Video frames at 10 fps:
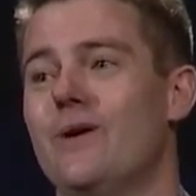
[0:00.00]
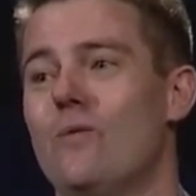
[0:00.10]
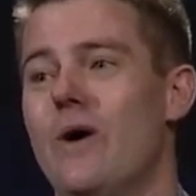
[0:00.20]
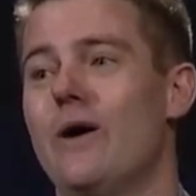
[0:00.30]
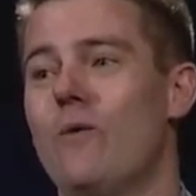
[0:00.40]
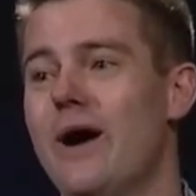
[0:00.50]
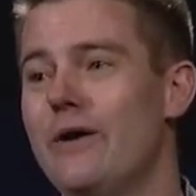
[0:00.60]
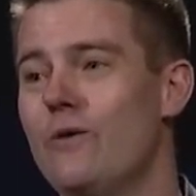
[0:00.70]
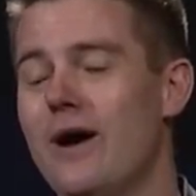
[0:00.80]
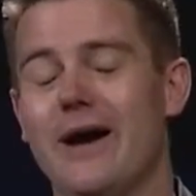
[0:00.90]
Why, why
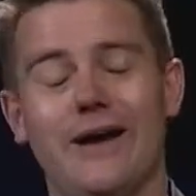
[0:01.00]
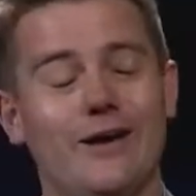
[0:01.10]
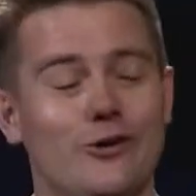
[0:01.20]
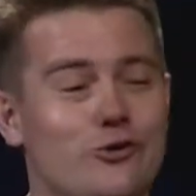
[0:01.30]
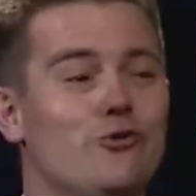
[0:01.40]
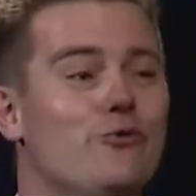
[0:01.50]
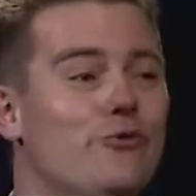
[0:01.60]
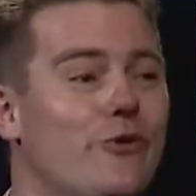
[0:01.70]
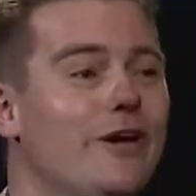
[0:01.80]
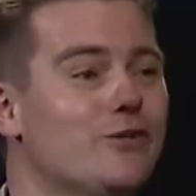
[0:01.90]
do I do
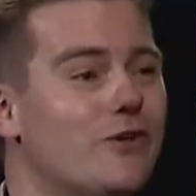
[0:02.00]
things